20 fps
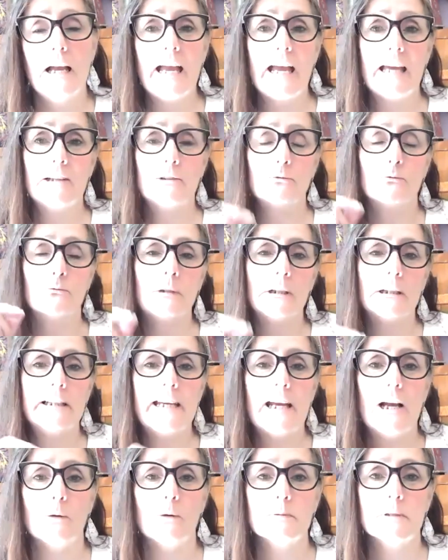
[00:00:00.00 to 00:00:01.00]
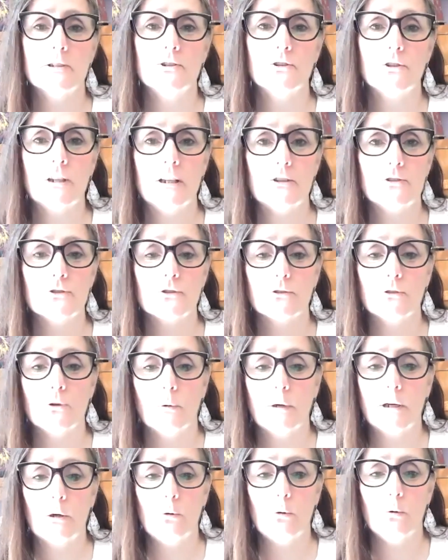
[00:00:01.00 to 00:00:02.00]
And it really helps as your kids are
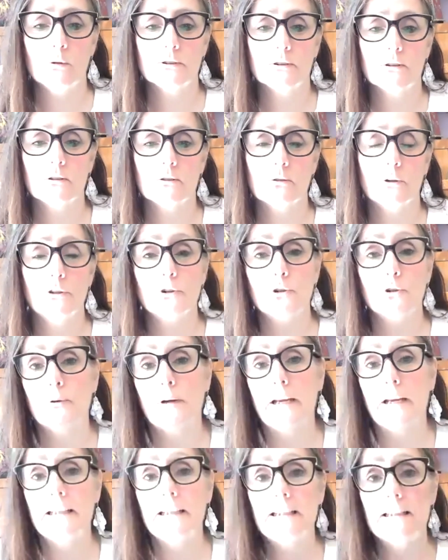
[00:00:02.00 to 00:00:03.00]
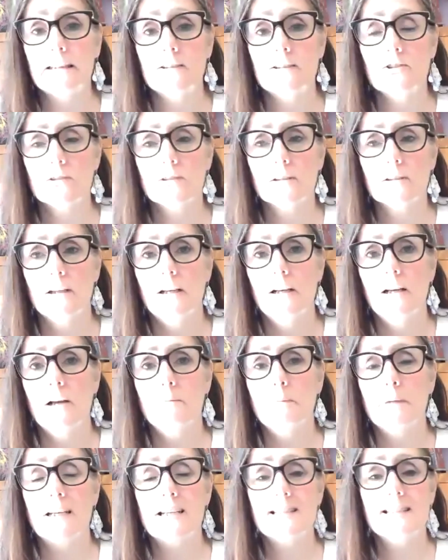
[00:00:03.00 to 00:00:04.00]
growing older or your grandkids,
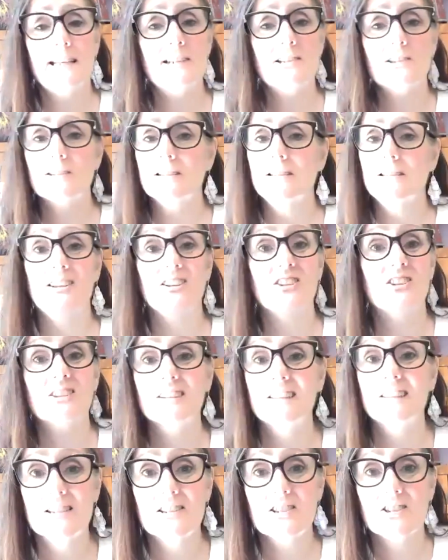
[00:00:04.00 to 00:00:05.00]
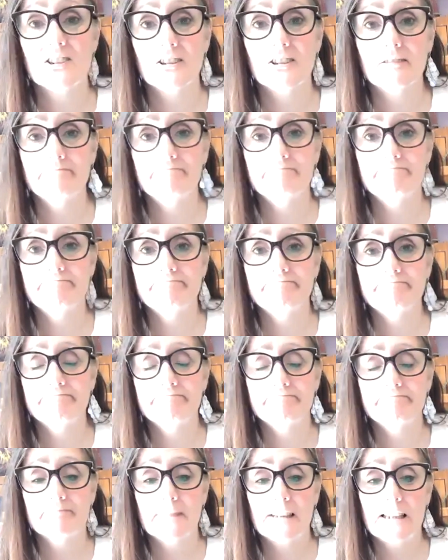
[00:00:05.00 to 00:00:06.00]
because they just need a good listener.
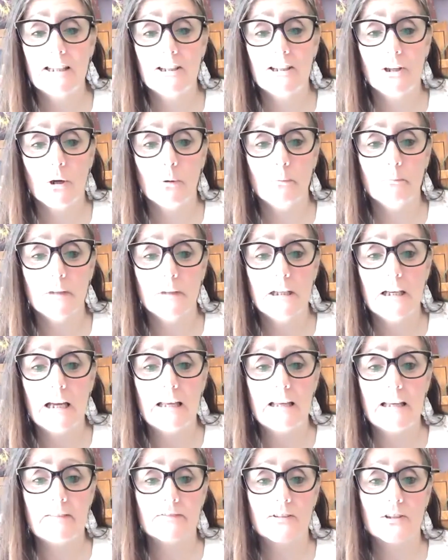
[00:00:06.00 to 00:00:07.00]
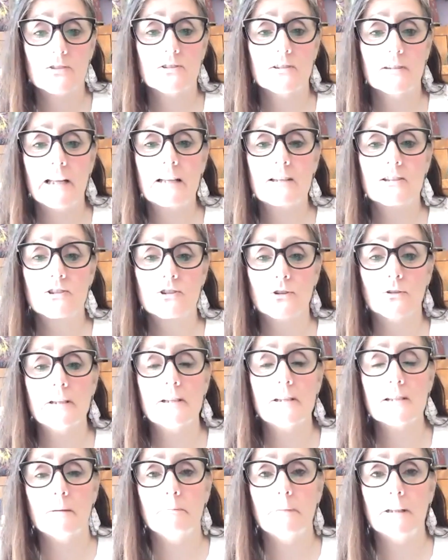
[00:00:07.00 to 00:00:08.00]
You know, that's
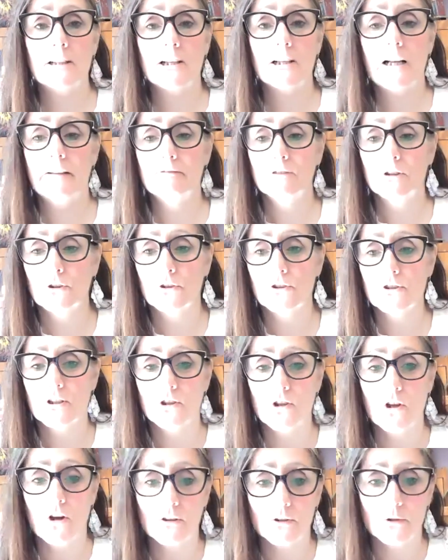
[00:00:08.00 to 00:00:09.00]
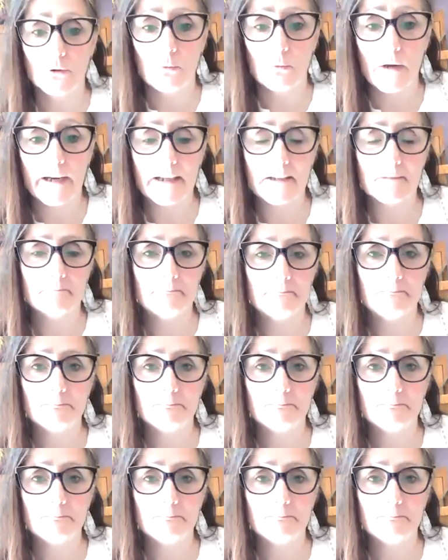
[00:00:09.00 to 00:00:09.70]
certainly something that I've learned along the way.